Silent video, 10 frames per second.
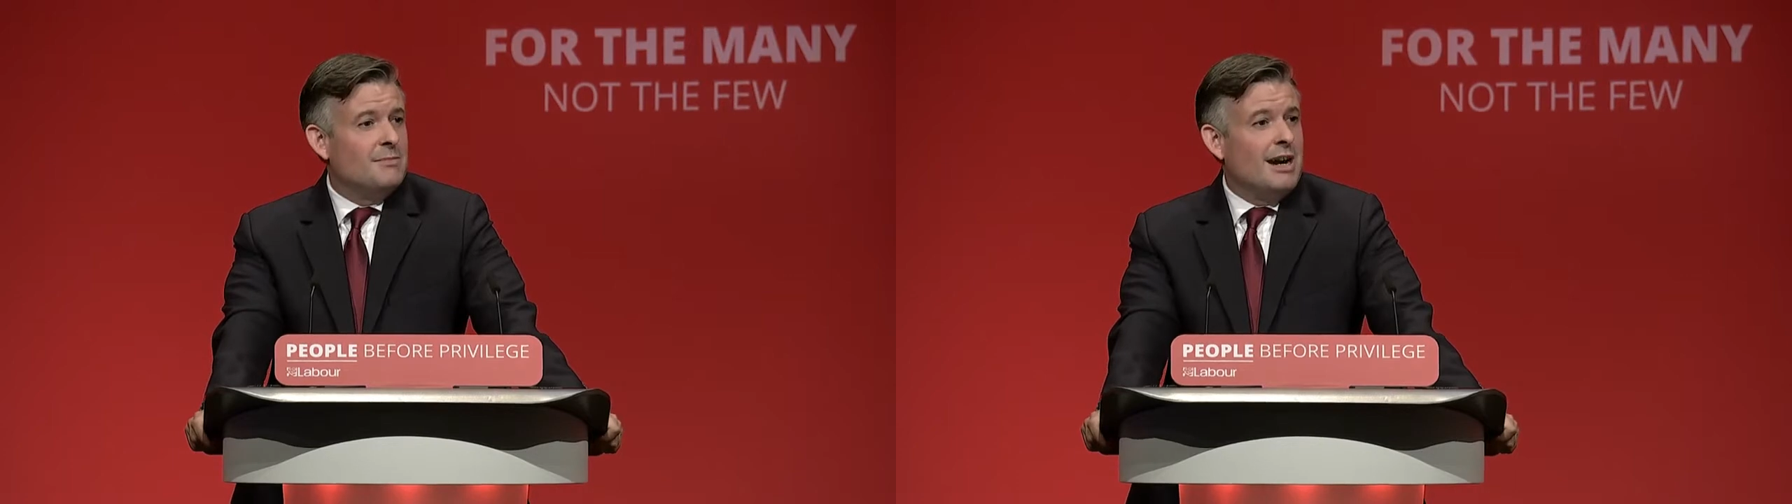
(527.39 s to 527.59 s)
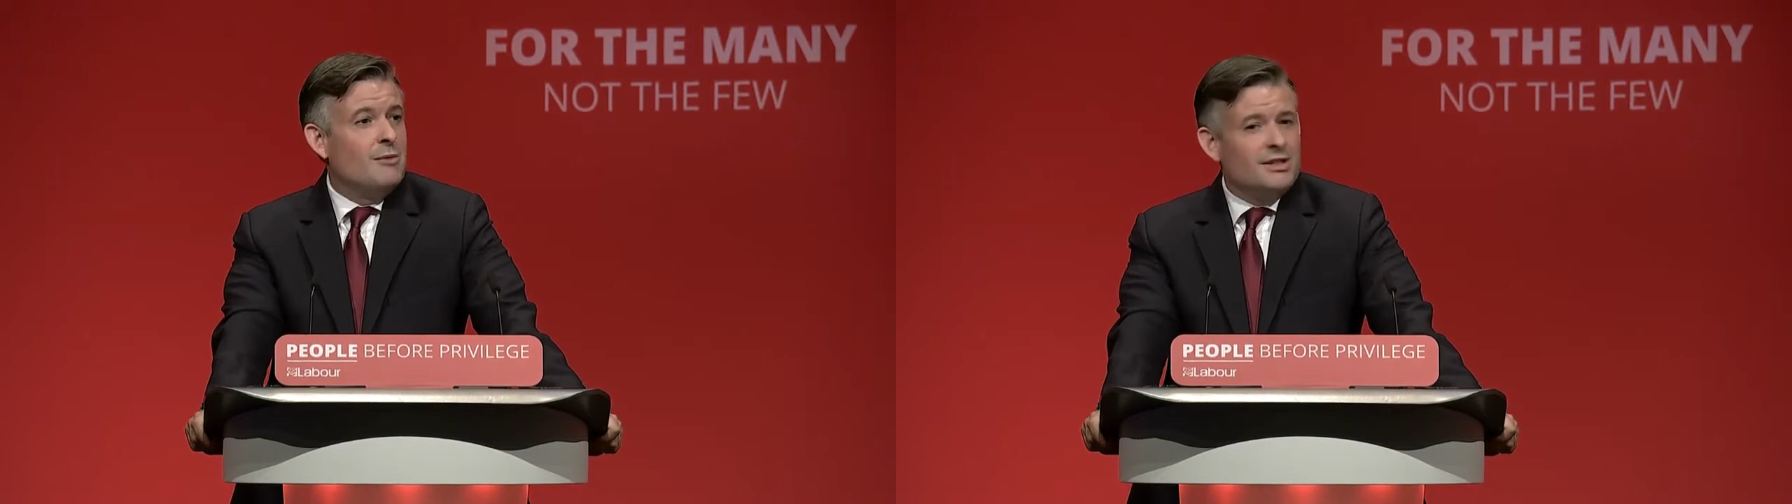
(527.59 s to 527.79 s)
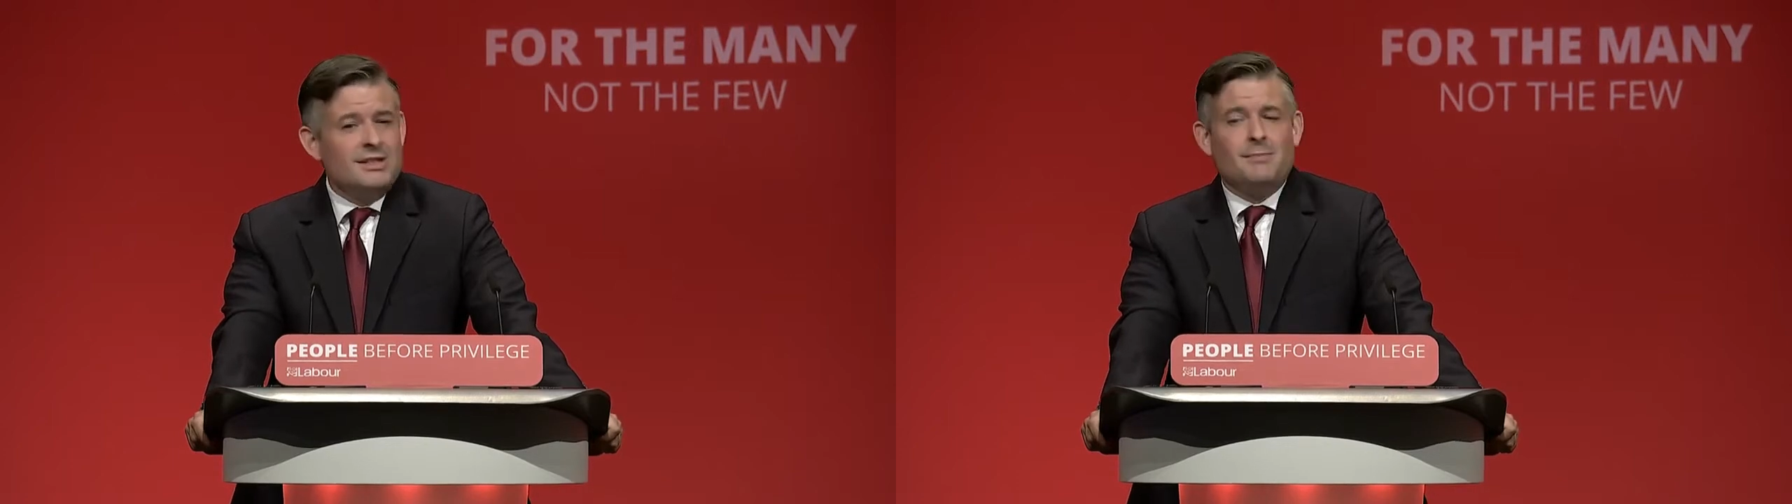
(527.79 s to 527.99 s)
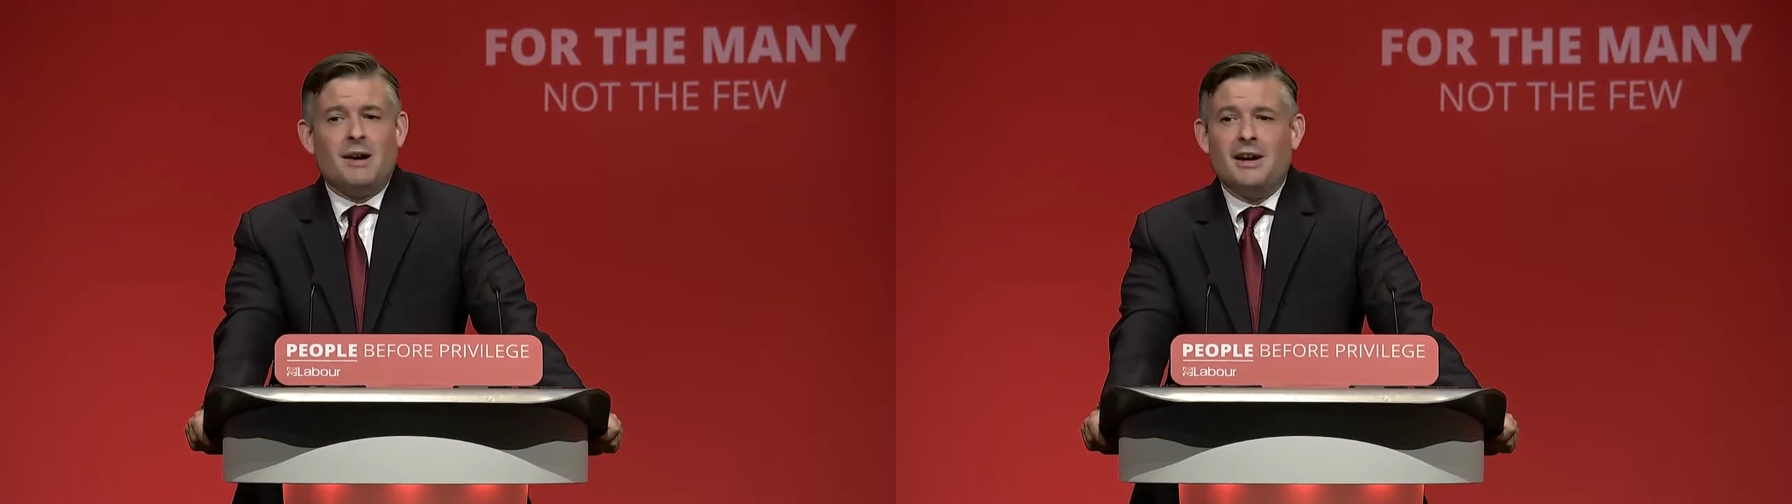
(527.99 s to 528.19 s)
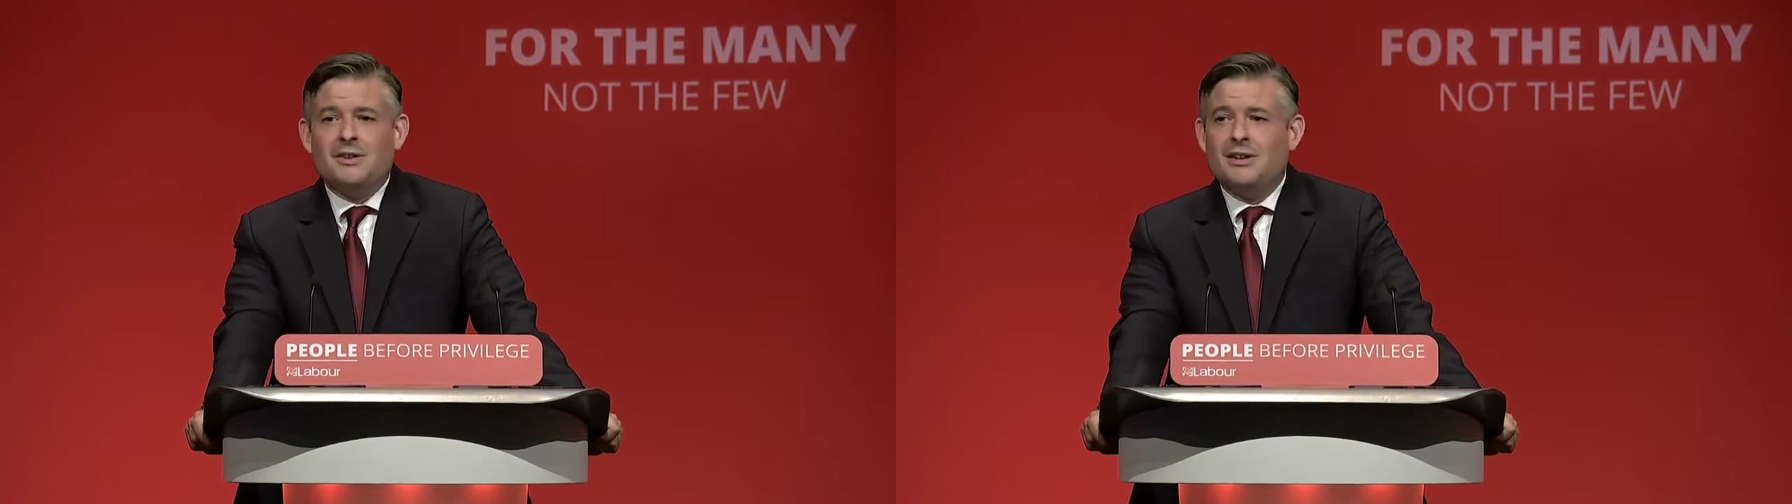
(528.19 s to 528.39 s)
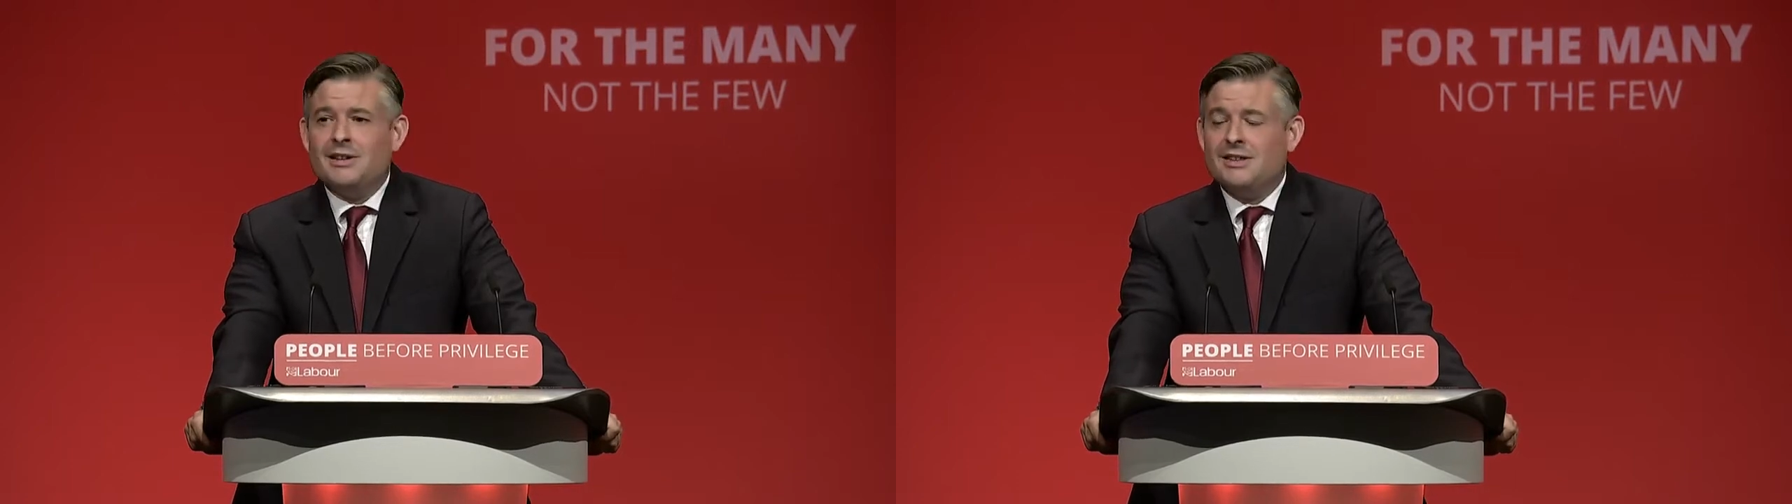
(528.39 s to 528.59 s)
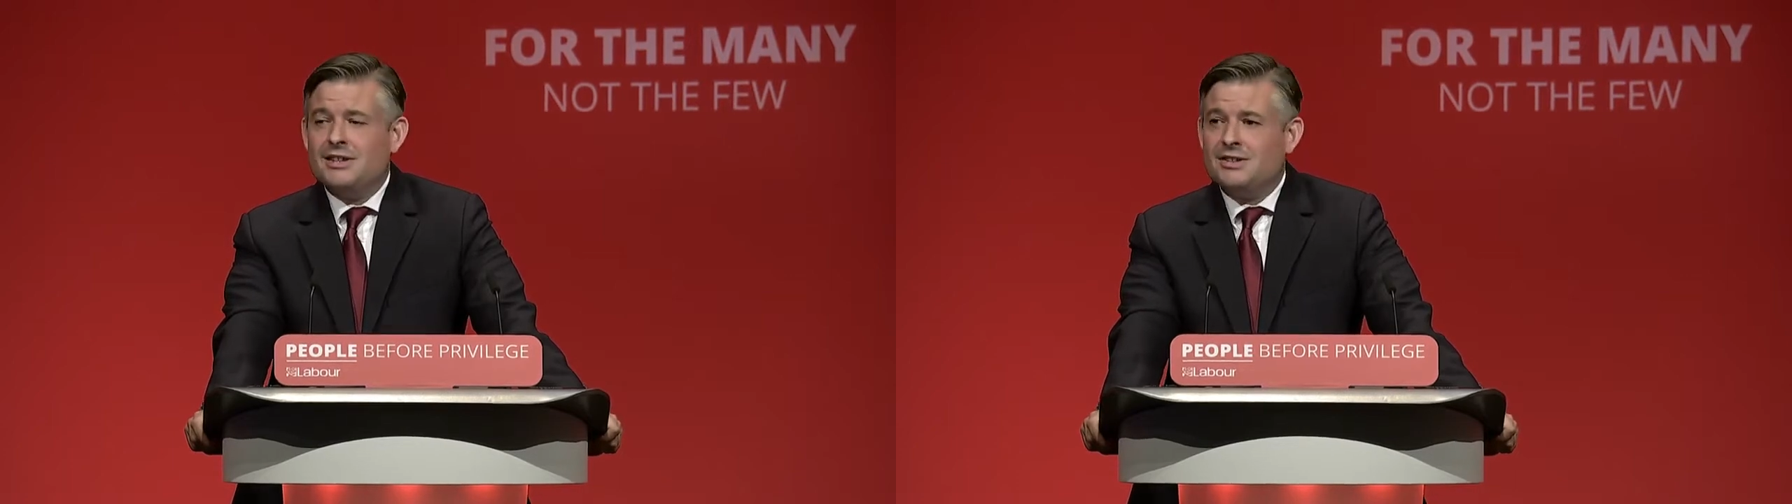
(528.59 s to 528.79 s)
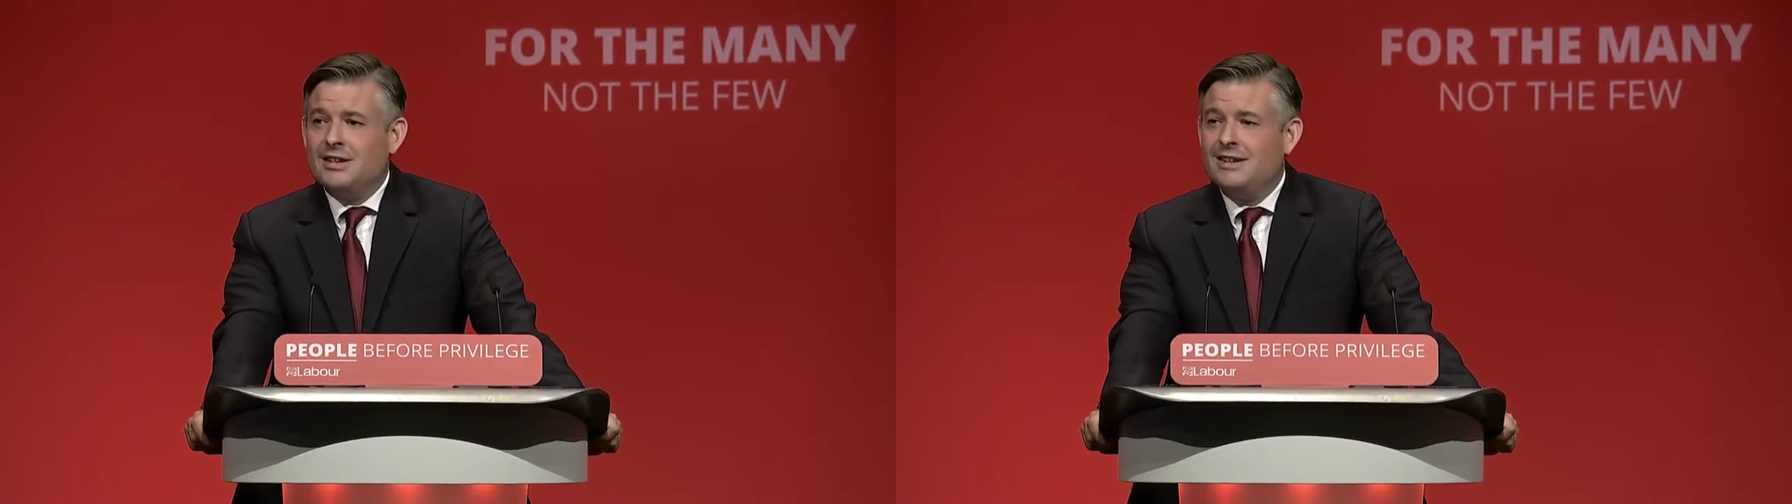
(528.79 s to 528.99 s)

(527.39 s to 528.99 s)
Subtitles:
But I was inspired earlier this year.